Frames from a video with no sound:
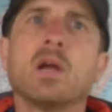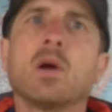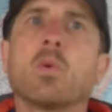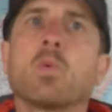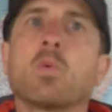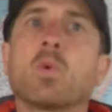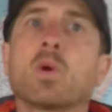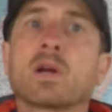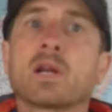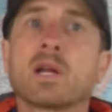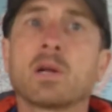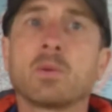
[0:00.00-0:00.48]

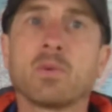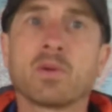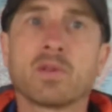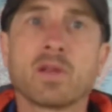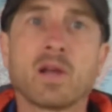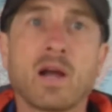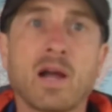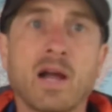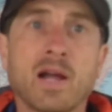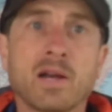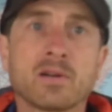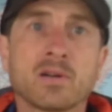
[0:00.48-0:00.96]
working with
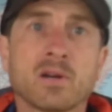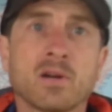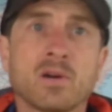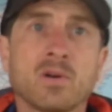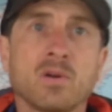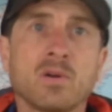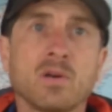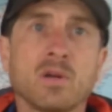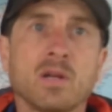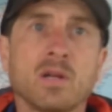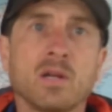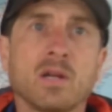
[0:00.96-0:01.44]

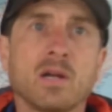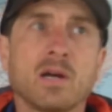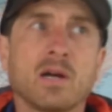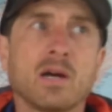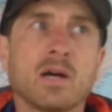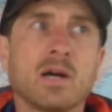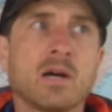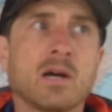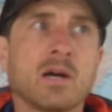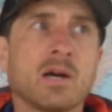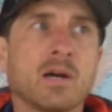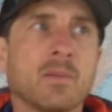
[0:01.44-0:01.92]
Hydro.
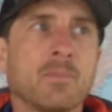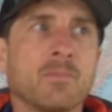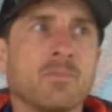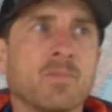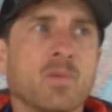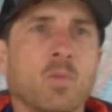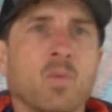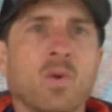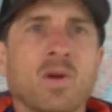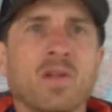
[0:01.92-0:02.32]
Um,